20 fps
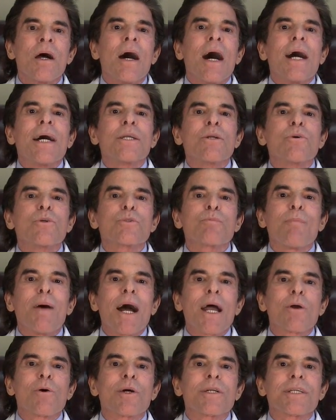I use
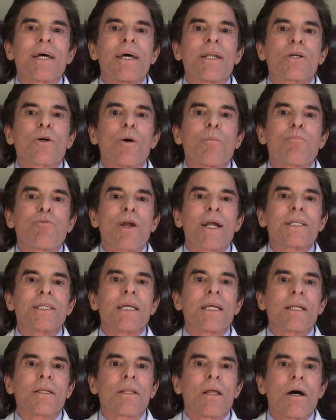bioidentical
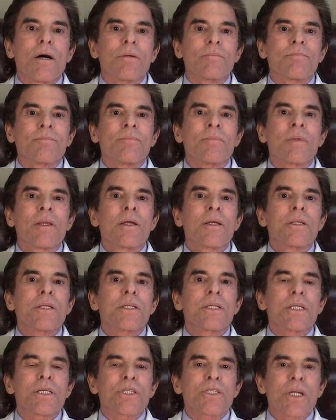pregnenolone,
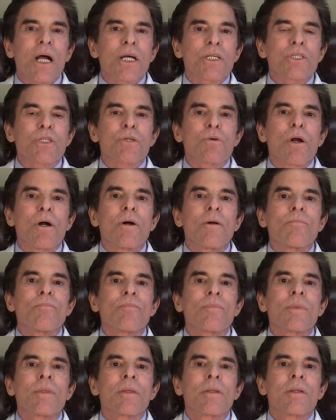testosterone,
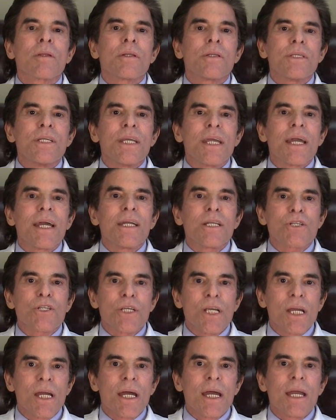
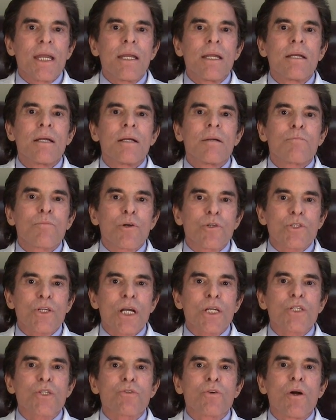DHEA,
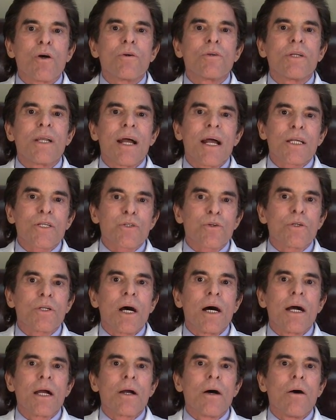progesterone,
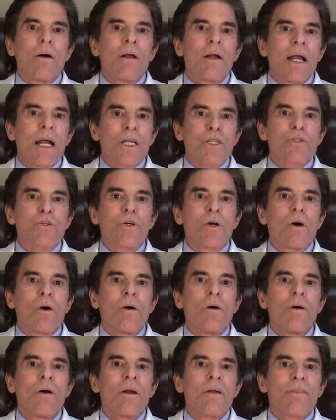estradiol,
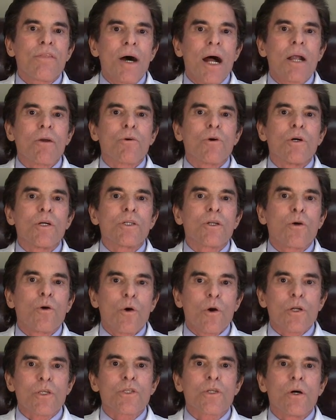estriol, thyroid,
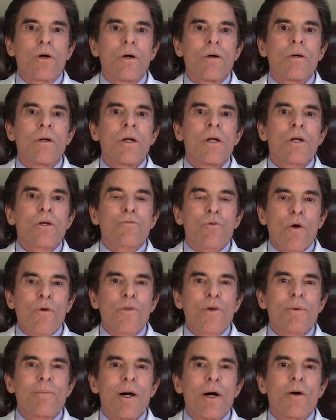cortisol, growth
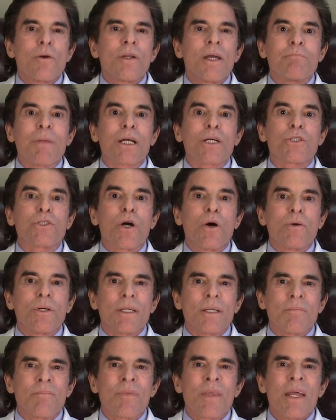hormone,
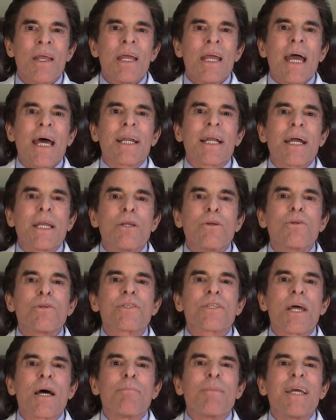melatonin. And I
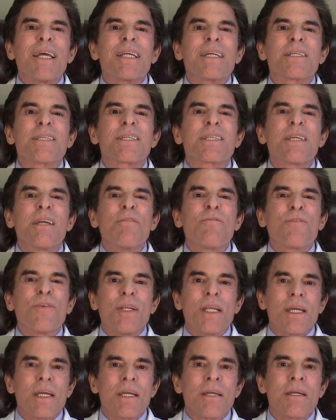use them in a
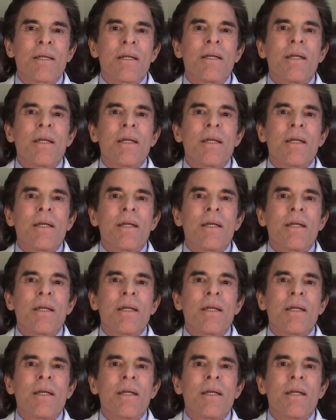symphony.